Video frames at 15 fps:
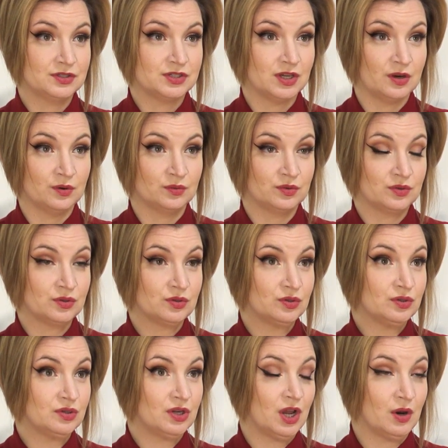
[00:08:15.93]
Don't.
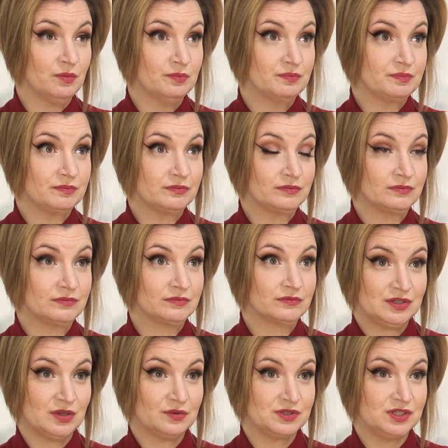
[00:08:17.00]
Nope.
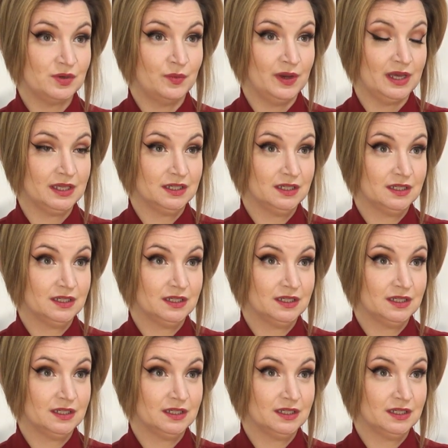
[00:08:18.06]
Don't do it.